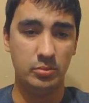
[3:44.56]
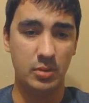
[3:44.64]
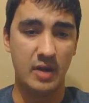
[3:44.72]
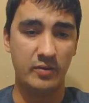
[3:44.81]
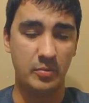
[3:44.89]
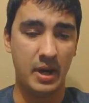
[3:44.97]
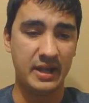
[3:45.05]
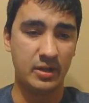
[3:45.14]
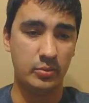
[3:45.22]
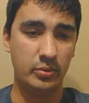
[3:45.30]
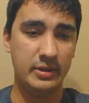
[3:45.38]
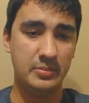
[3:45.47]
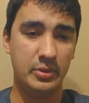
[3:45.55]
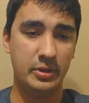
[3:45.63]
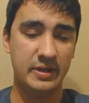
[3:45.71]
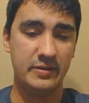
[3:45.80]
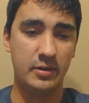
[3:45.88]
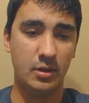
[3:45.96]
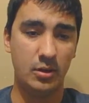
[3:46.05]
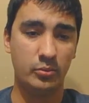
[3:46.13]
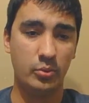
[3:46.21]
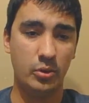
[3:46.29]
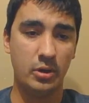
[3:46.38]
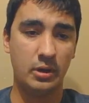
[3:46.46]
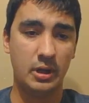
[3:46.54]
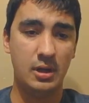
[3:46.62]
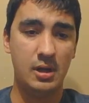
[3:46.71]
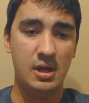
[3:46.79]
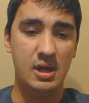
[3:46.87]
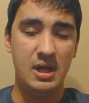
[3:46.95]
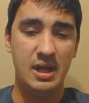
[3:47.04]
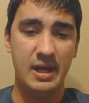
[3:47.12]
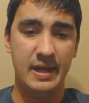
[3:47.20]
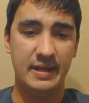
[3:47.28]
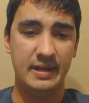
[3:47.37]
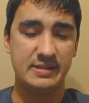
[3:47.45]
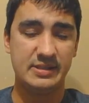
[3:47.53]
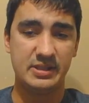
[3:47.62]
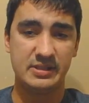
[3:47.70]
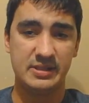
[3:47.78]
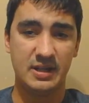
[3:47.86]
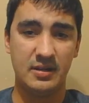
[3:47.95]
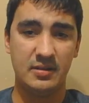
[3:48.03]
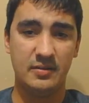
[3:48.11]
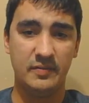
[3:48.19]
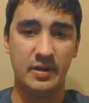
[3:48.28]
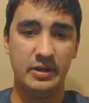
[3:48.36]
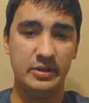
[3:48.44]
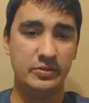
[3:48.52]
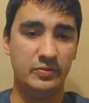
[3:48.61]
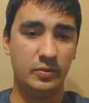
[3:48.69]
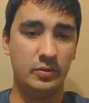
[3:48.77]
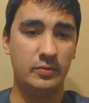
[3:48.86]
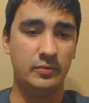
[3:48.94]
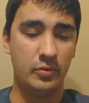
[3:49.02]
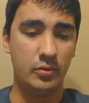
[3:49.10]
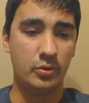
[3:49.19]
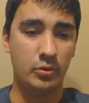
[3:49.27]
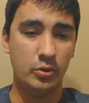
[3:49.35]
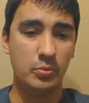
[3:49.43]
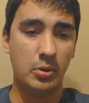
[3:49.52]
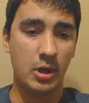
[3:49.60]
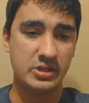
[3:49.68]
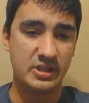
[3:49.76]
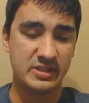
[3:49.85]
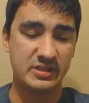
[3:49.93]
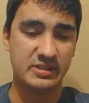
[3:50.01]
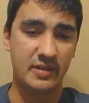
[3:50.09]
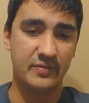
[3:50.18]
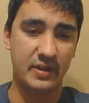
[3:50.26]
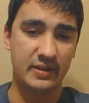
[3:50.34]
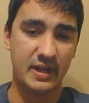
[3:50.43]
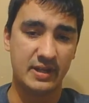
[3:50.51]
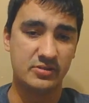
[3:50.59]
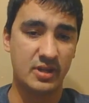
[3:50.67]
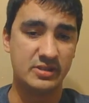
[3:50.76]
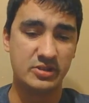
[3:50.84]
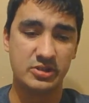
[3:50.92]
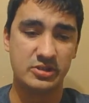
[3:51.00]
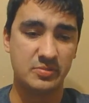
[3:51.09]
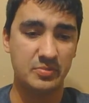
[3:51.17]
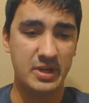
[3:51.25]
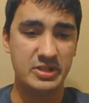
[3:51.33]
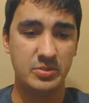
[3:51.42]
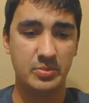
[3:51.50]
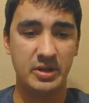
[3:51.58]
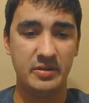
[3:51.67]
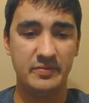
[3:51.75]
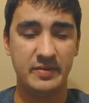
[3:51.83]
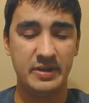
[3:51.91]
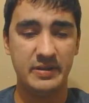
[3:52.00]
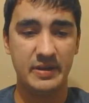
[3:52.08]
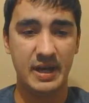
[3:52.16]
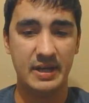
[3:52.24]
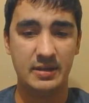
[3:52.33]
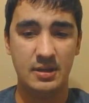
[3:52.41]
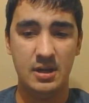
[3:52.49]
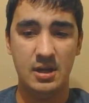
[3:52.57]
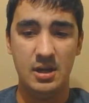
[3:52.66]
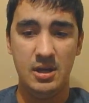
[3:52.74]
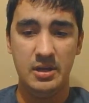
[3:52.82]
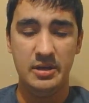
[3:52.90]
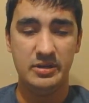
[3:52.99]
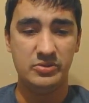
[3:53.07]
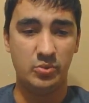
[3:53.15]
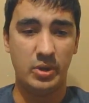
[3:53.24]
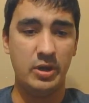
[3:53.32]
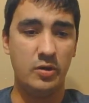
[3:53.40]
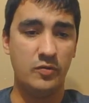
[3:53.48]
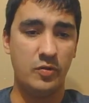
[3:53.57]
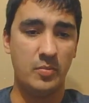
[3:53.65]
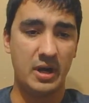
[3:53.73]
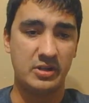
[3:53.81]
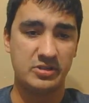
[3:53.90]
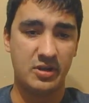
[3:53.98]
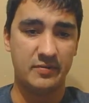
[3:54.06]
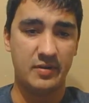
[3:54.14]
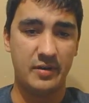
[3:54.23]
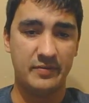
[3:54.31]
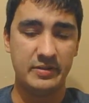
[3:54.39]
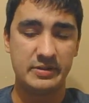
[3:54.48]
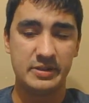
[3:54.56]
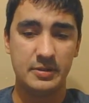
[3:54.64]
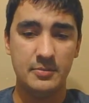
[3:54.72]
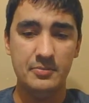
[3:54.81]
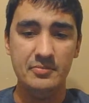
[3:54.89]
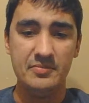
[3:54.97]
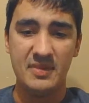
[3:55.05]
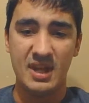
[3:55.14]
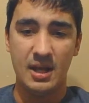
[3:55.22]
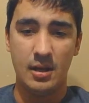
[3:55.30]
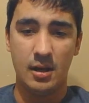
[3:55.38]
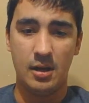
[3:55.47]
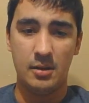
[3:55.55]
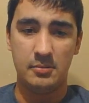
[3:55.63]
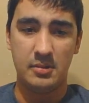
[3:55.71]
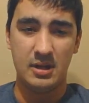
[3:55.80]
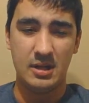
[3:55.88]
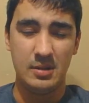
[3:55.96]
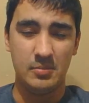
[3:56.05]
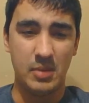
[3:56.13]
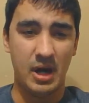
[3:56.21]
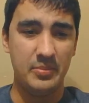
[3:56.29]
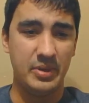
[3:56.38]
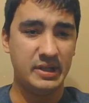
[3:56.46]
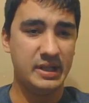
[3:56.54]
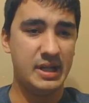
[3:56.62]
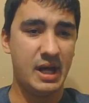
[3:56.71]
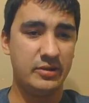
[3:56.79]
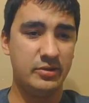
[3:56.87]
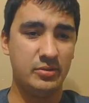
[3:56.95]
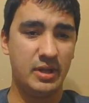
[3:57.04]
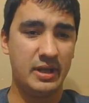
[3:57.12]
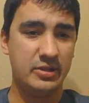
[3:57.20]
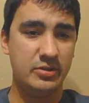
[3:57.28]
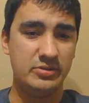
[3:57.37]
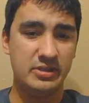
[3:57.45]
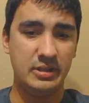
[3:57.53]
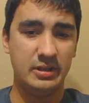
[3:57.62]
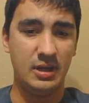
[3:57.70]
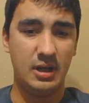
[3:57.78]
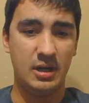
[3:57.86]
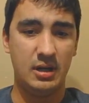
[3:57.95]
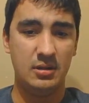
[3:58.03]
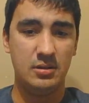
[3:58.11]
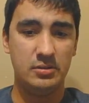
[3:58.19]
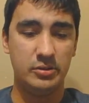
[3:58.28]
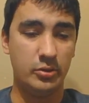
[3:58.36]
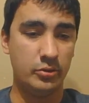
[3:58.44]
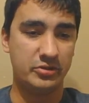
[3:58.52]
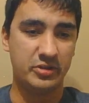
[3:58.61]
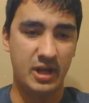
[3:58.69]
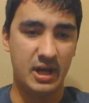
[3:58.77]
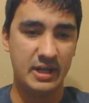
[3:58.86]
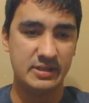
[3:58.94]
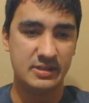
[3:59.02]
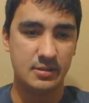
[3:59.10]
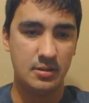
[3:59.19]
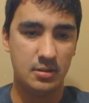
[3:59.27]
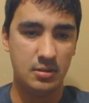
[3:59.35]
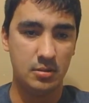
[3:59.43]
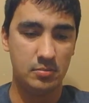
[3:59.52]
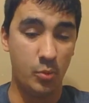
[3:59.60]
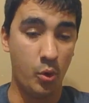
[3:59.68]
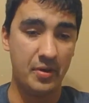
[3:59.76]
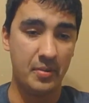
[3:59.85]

everybody can really put in their own work. And it's just very useful for group projects and stuff like that. So that's just a major benefit that is way over Microsoft Office. My opinion, I do like using Google Slides more than